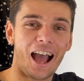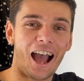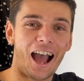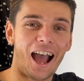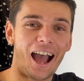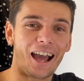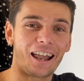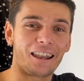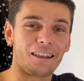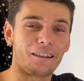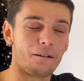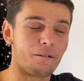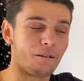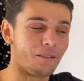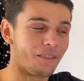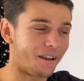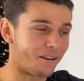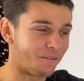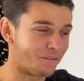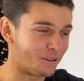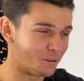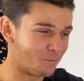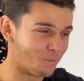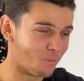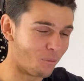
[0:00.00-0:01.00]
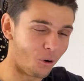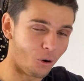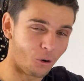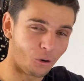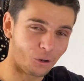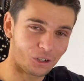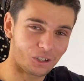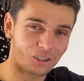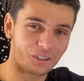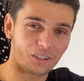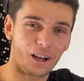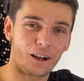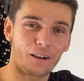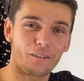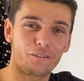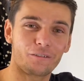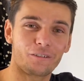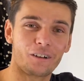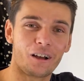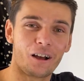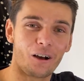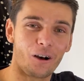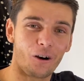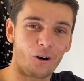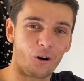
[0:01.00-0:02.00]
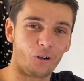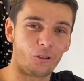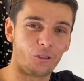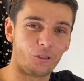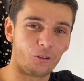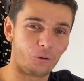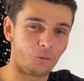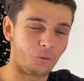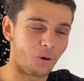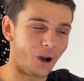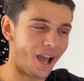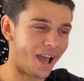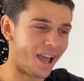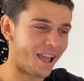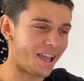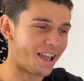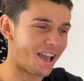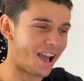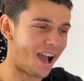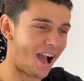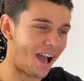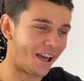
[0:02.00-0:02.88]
And there is more stuff on the way,